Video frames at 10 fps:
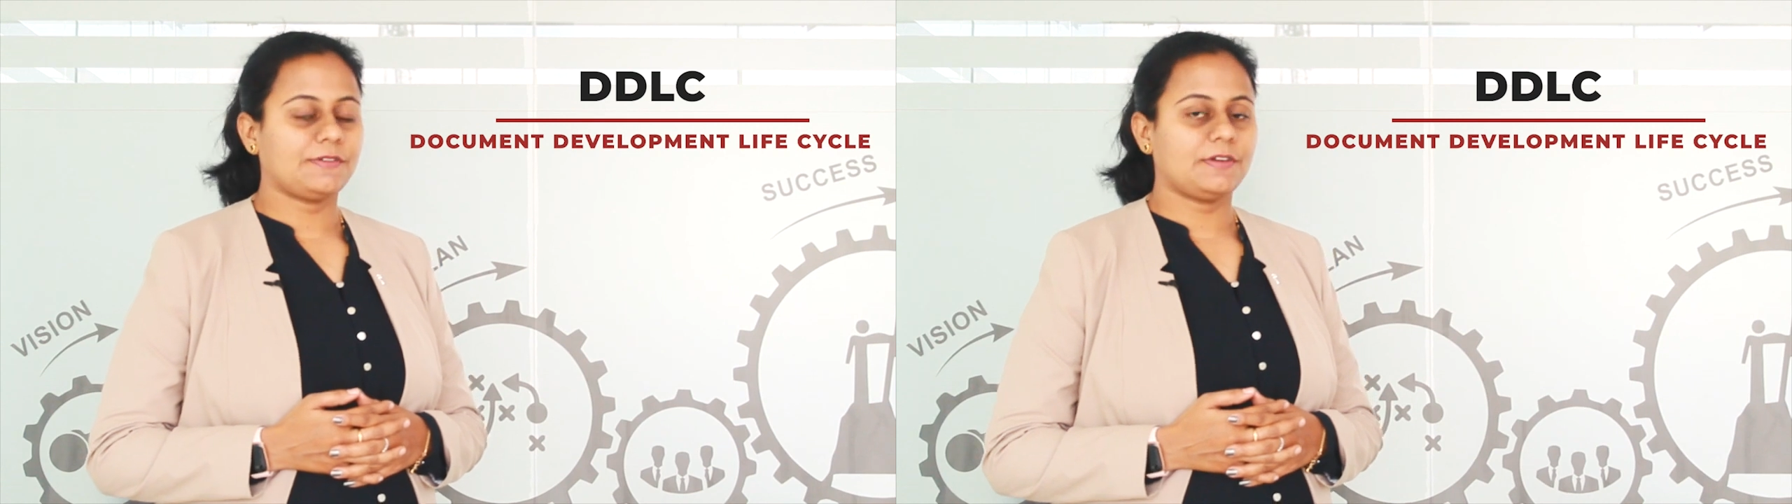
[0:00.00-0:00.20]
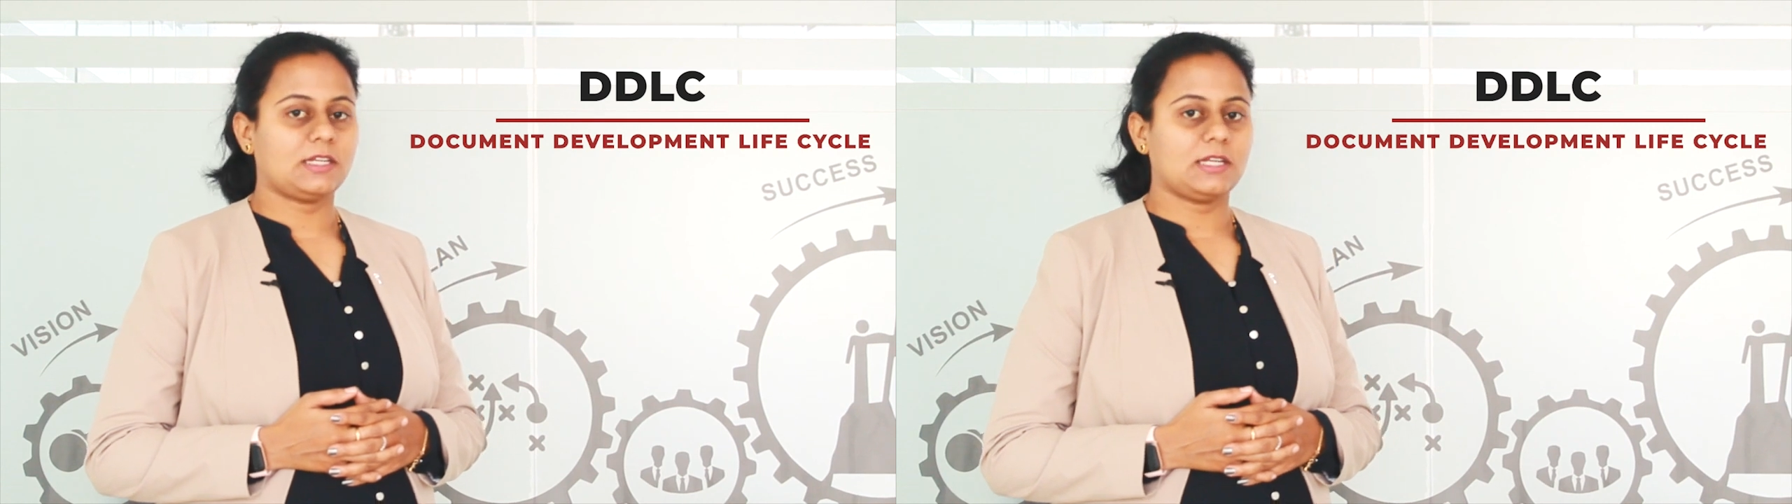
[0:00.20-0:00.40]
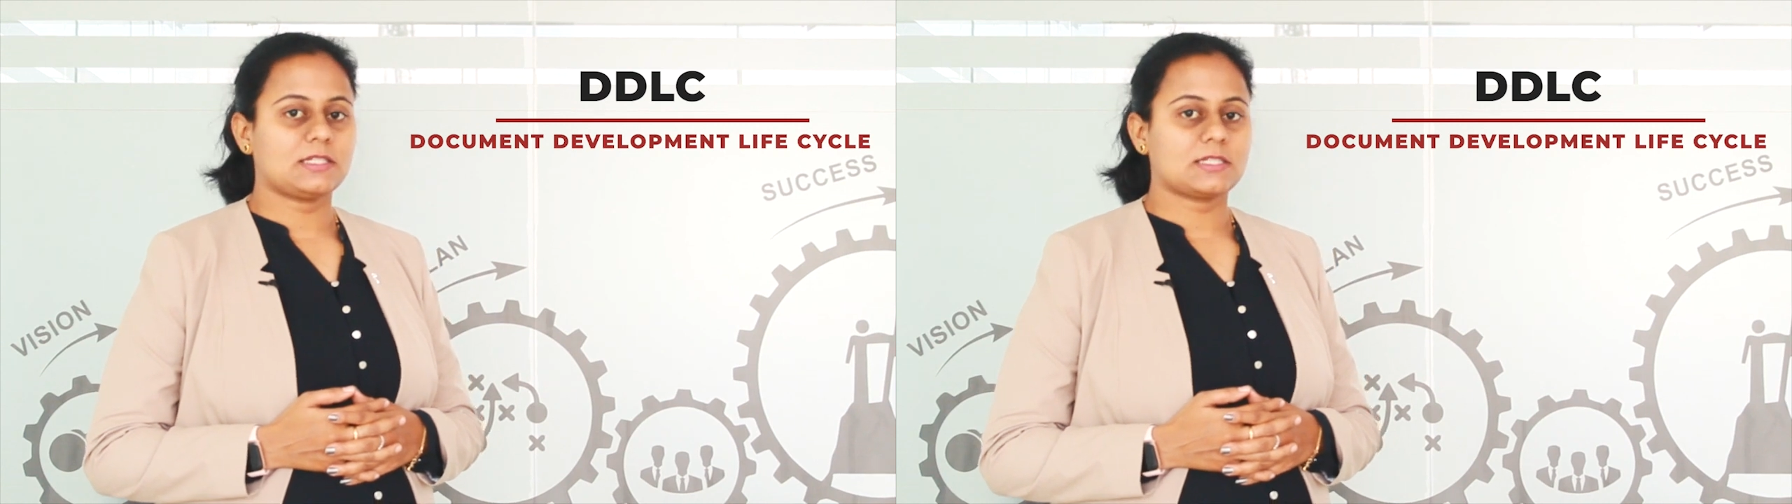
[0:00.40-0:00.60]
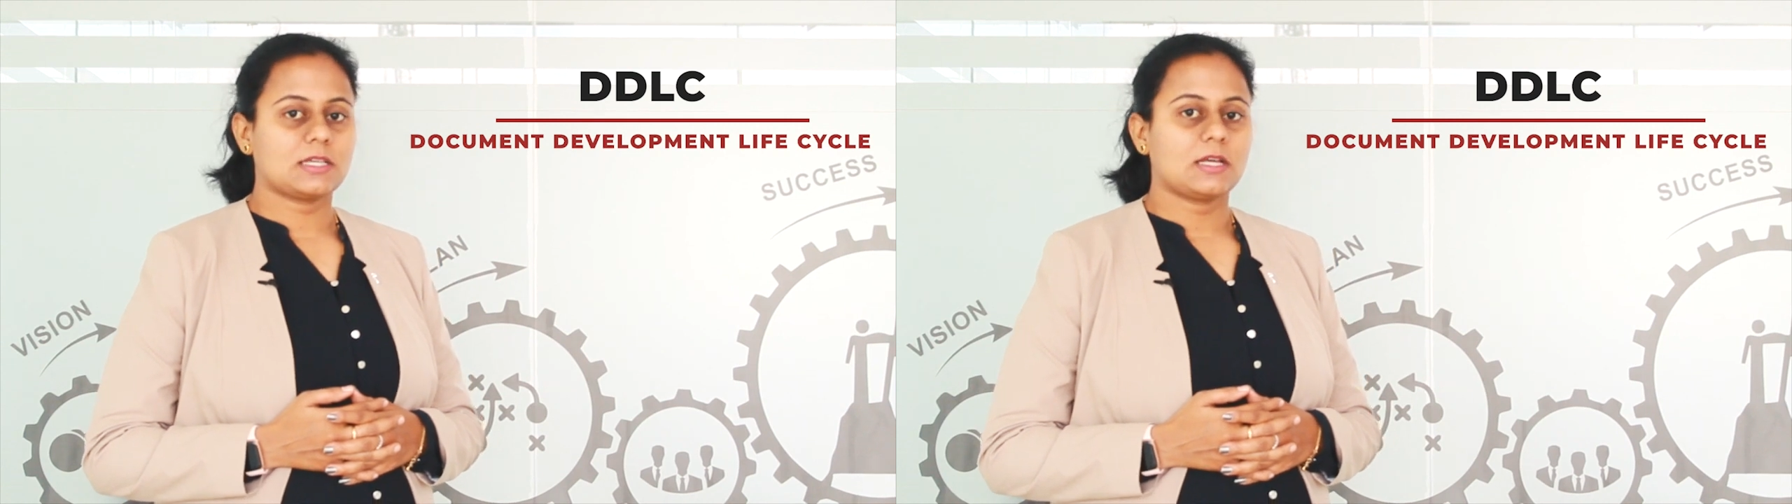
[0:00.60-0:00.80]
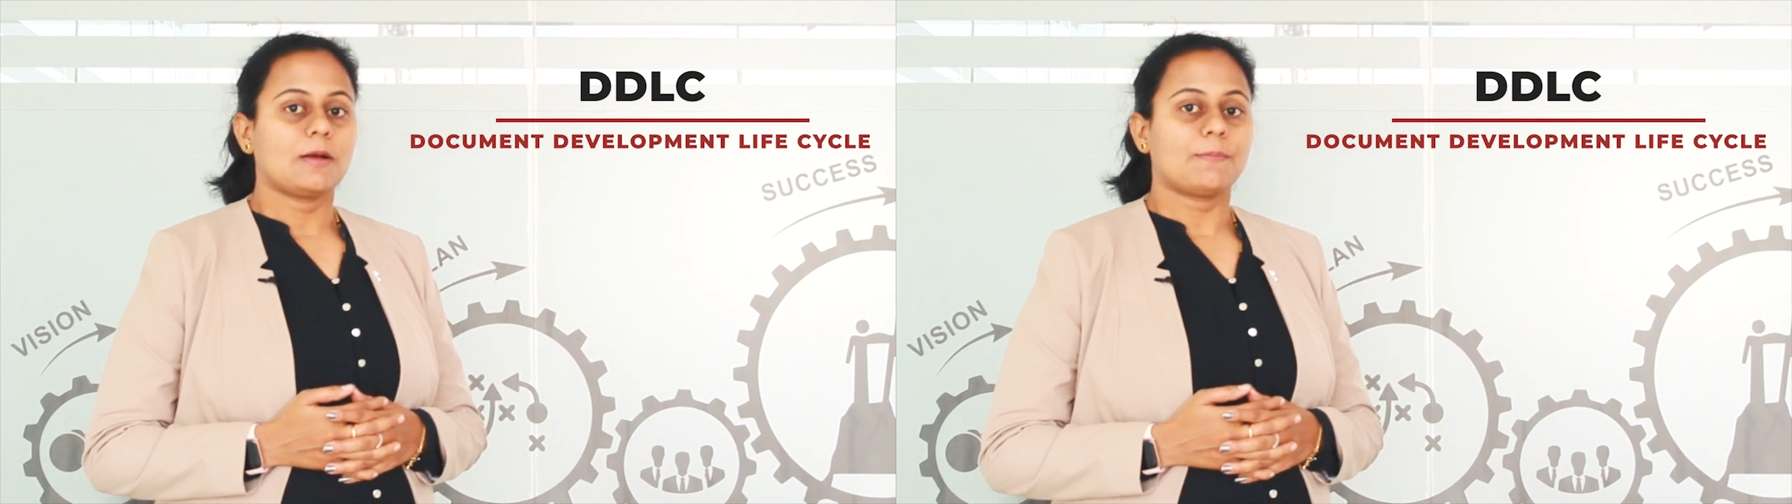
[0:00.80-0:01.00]

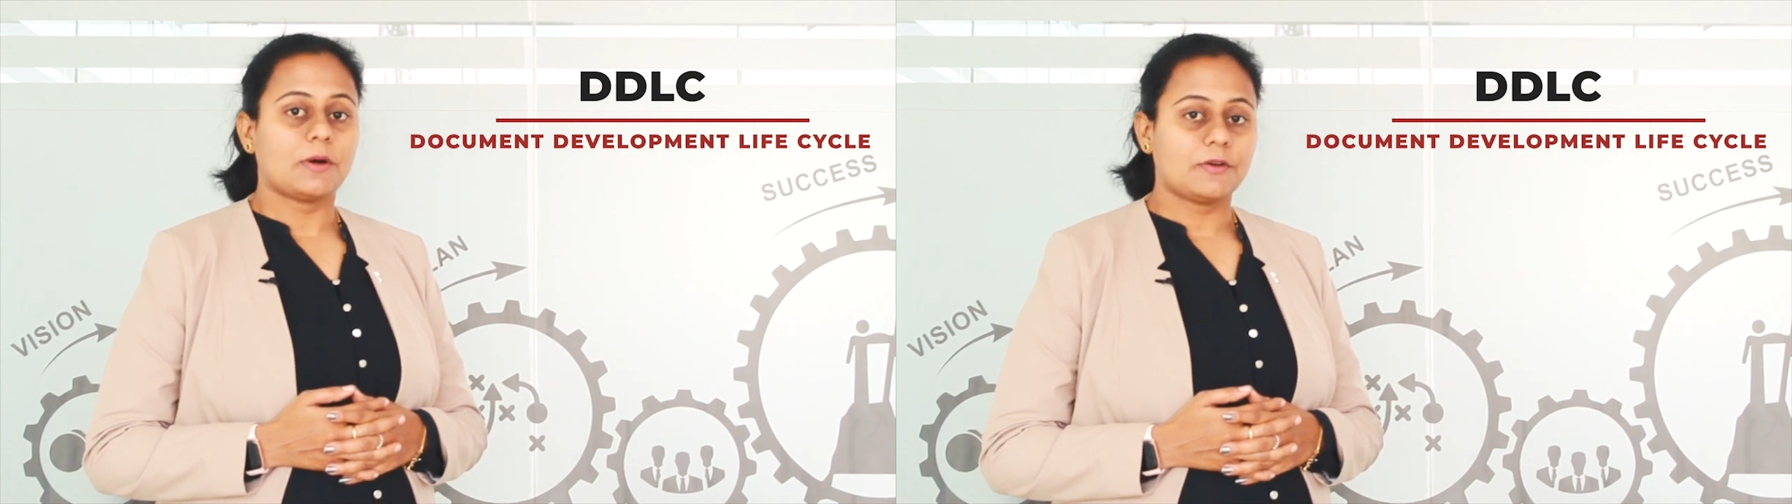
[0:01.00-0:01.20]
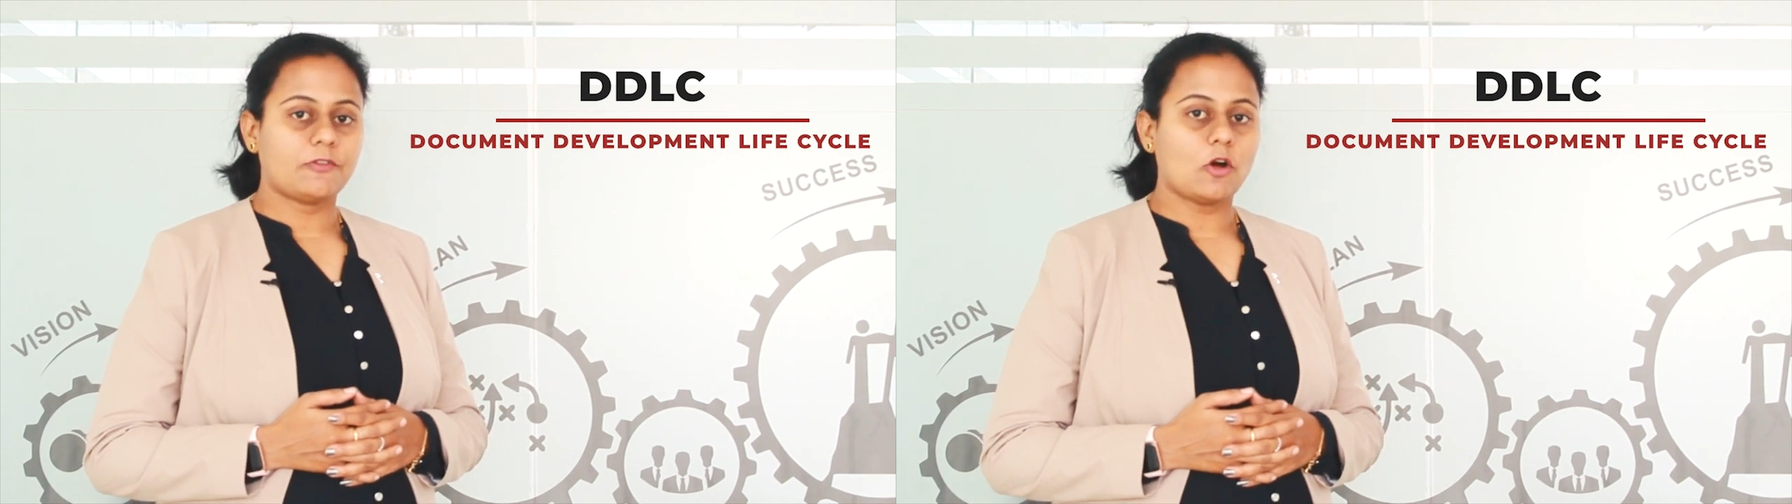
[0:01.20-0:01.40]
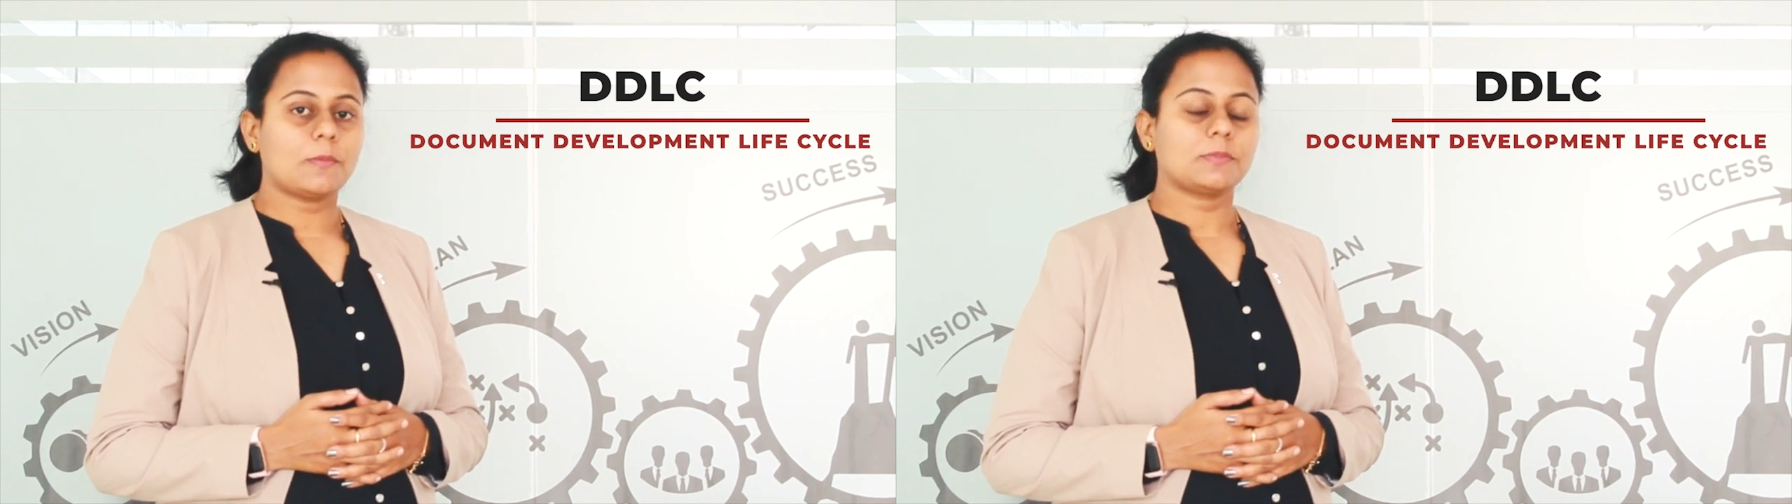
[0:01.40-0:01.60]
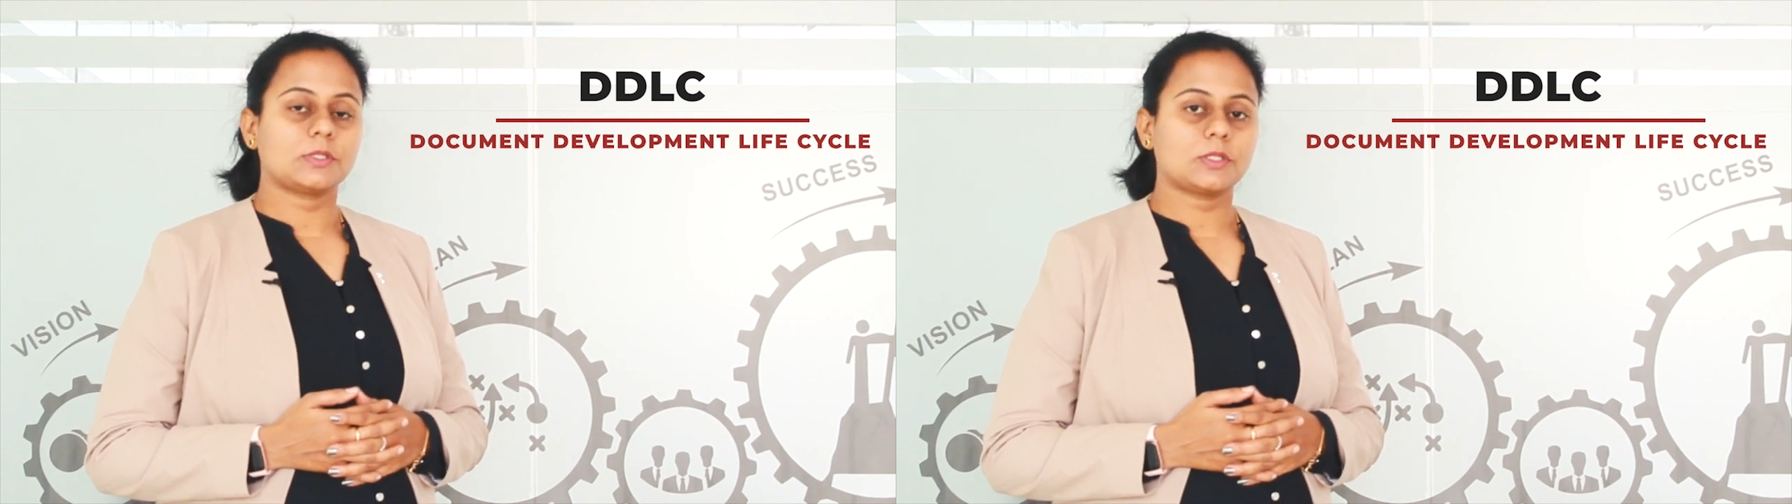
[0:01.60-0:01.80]
activities performed